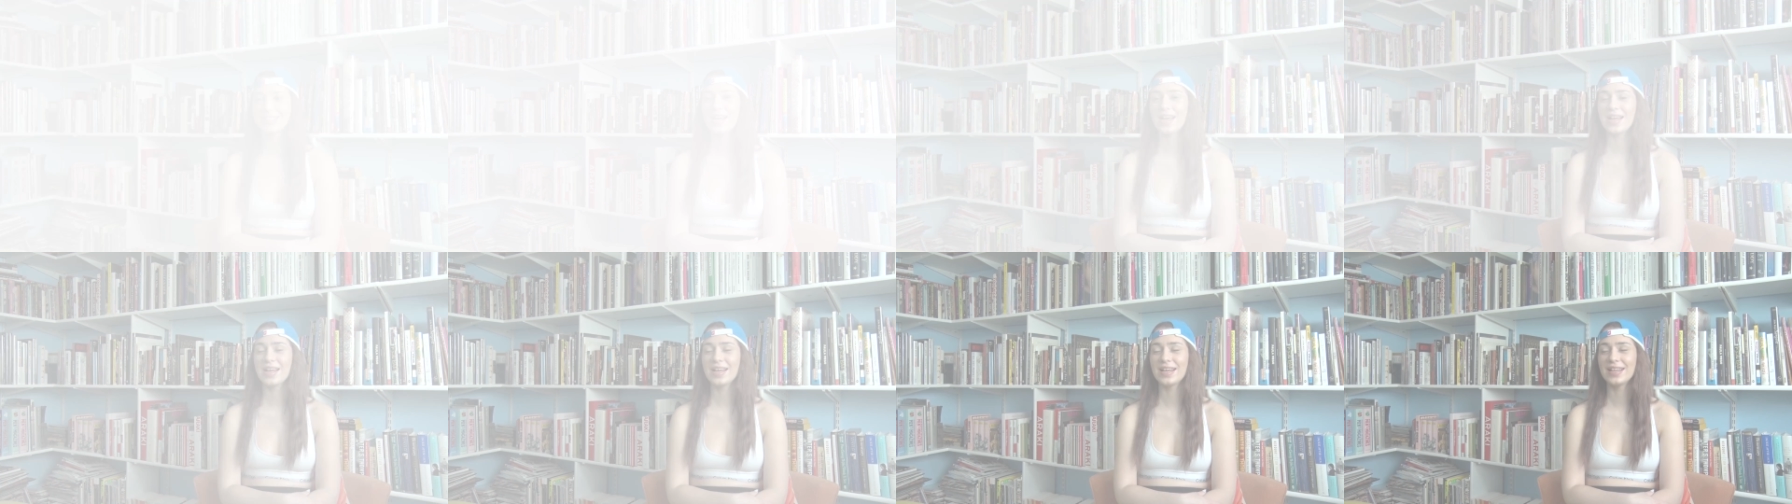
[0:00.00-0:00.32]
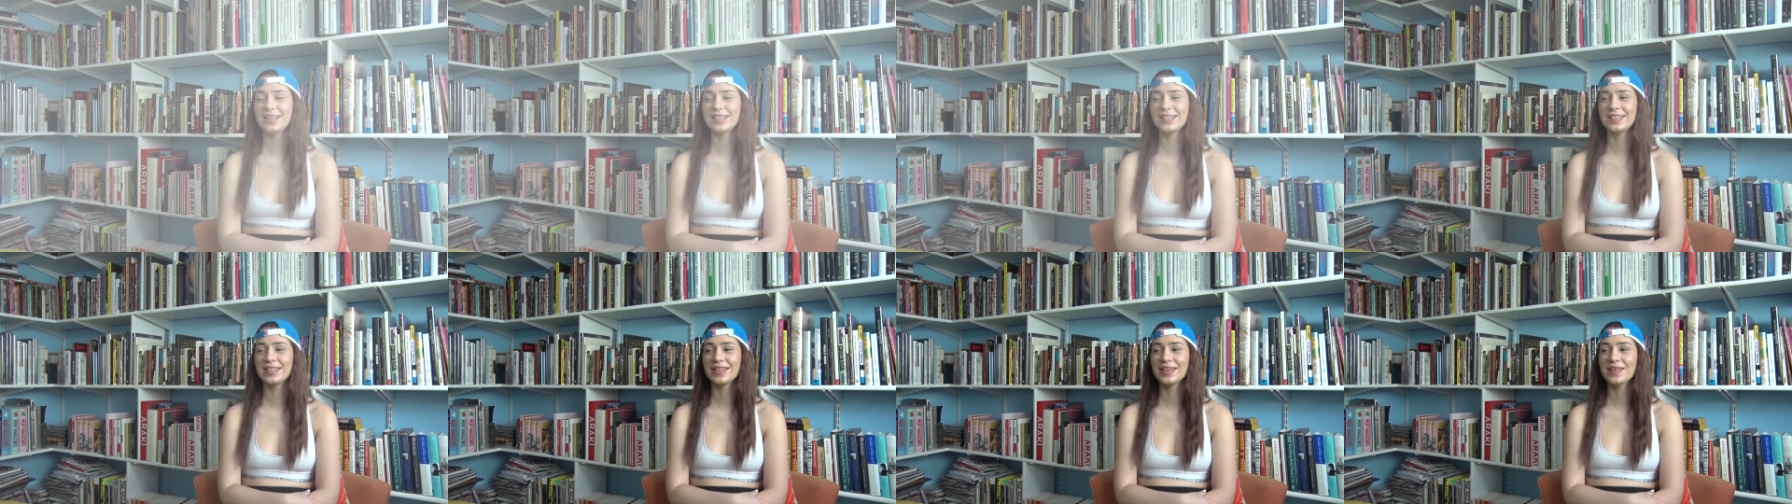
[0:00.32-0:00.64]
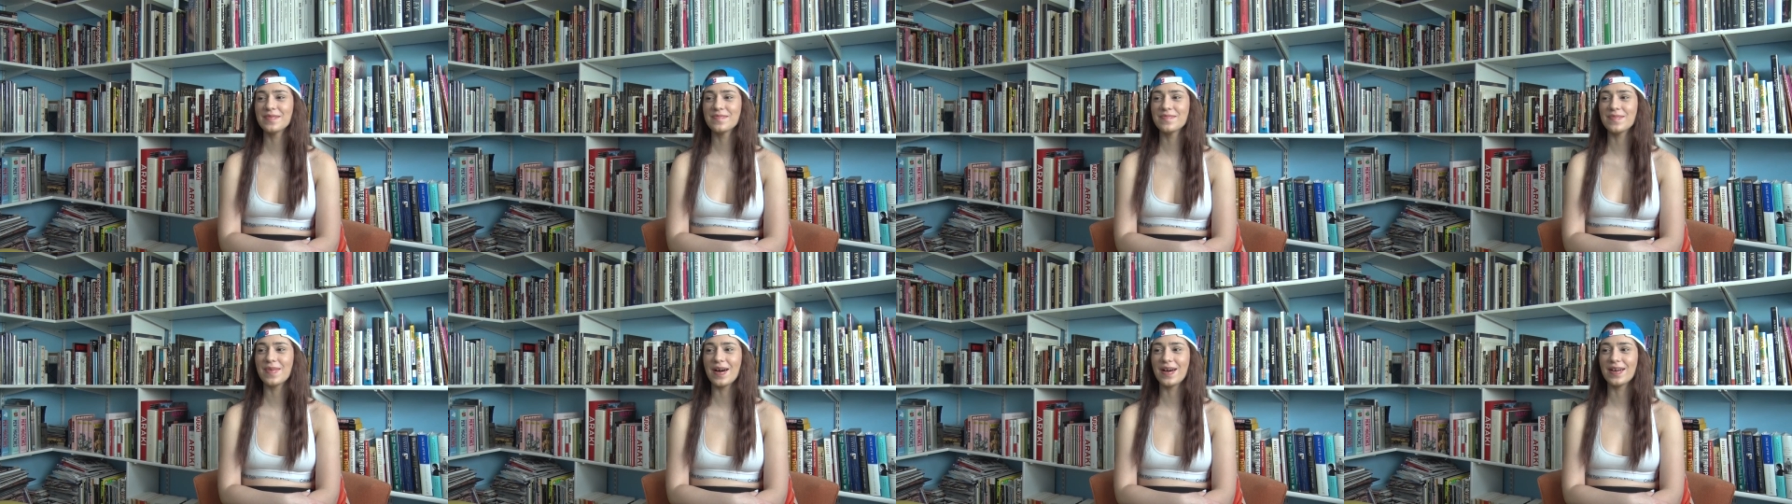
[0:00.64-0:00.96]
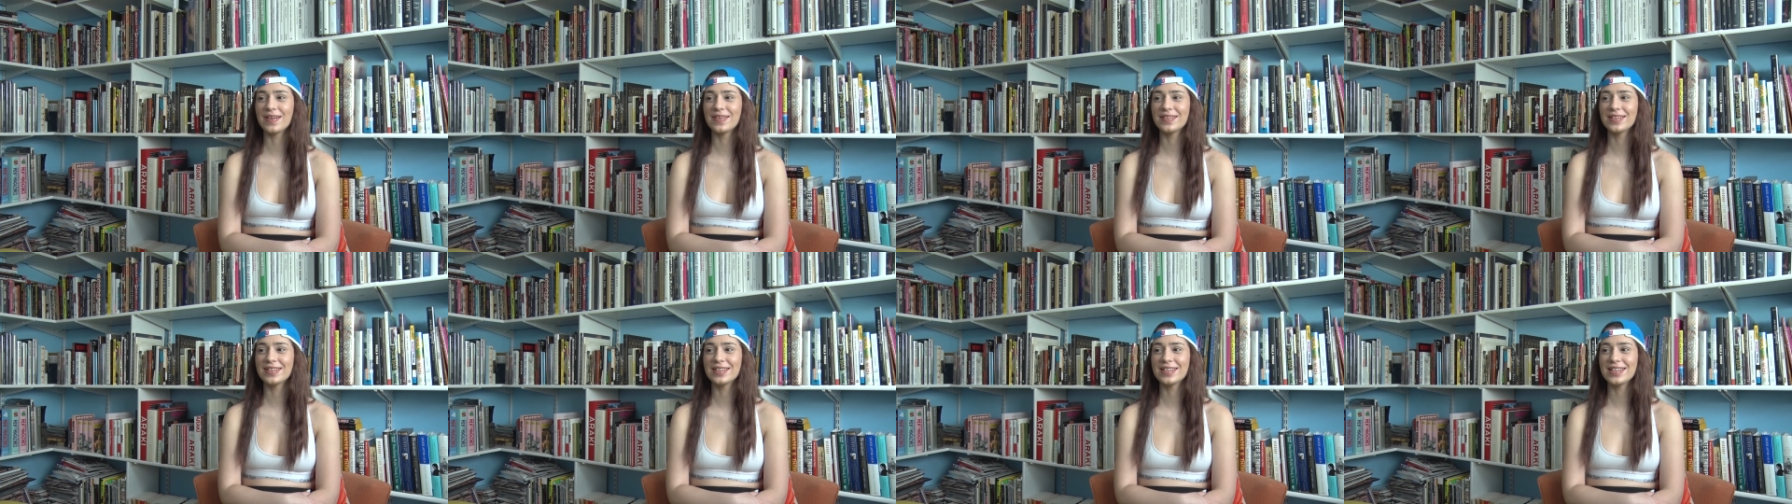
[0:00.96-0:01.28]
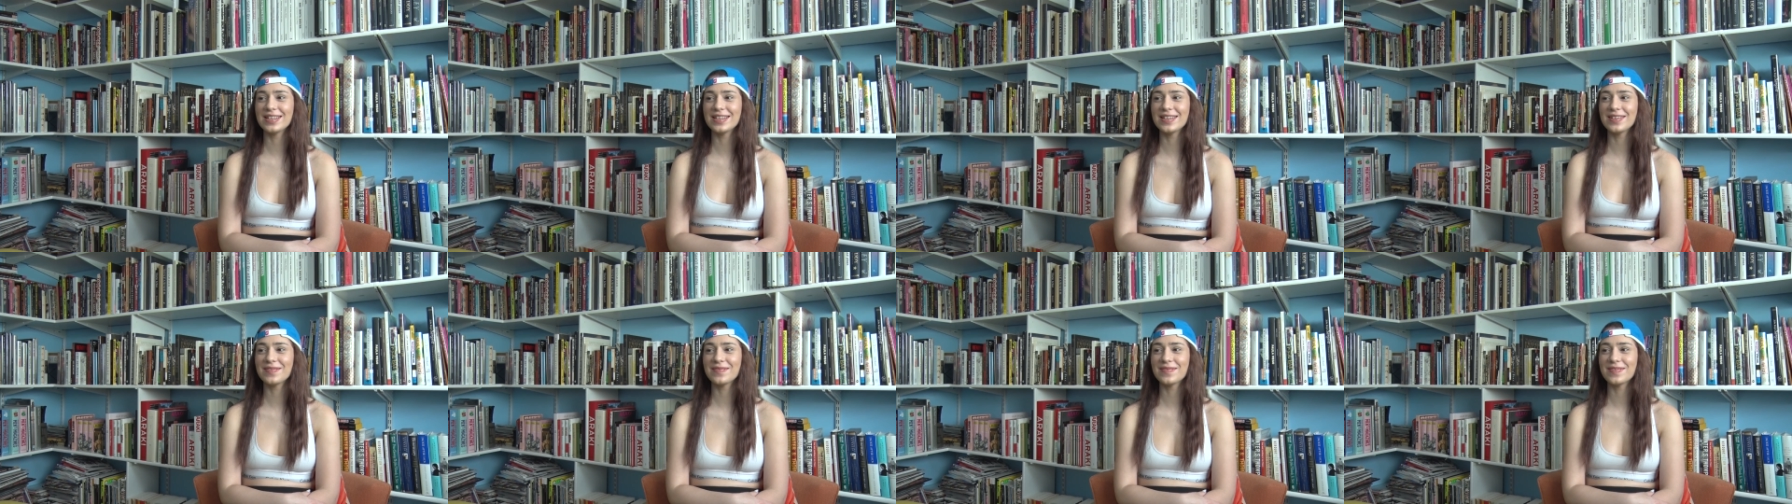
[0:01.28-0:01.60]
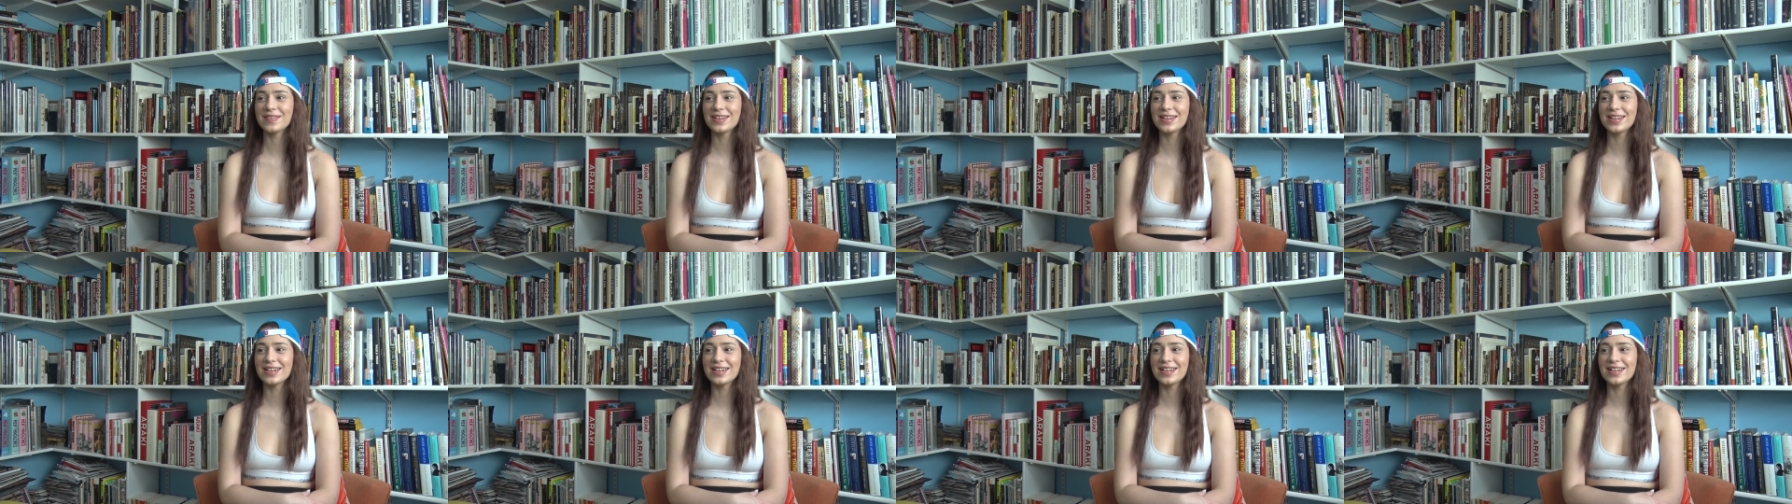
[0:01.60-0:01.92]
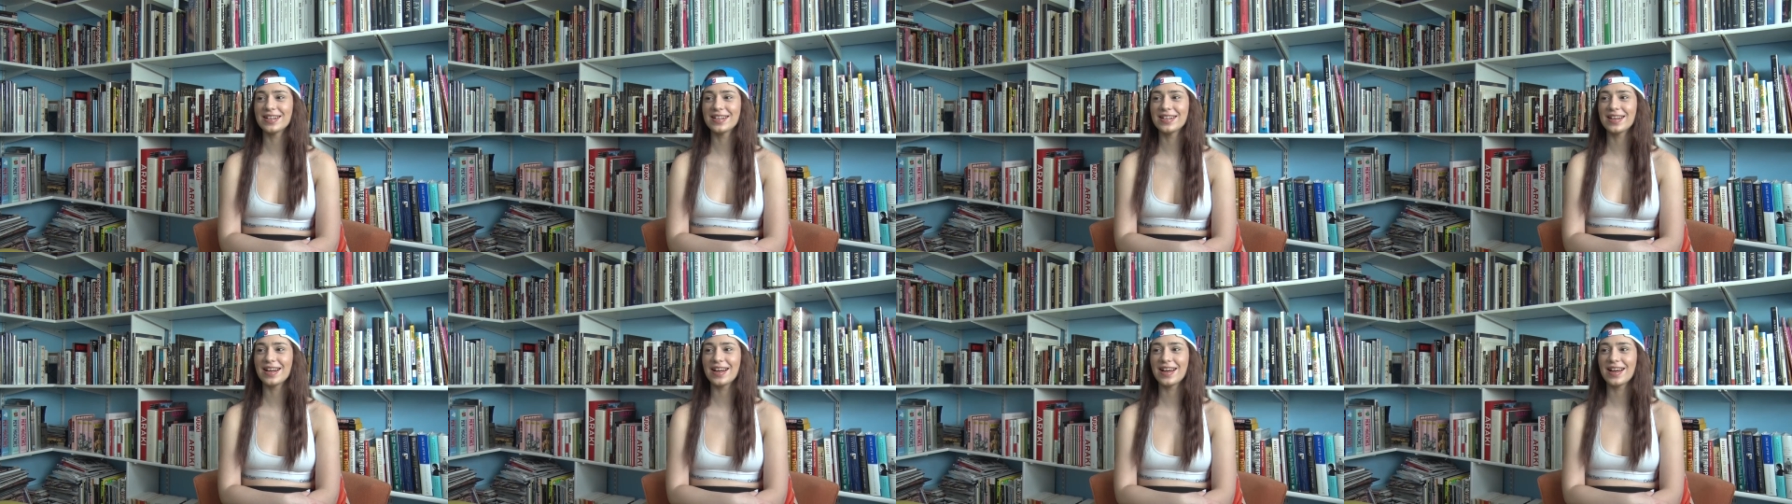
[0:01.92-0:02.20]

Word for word: Uh, I started modeling when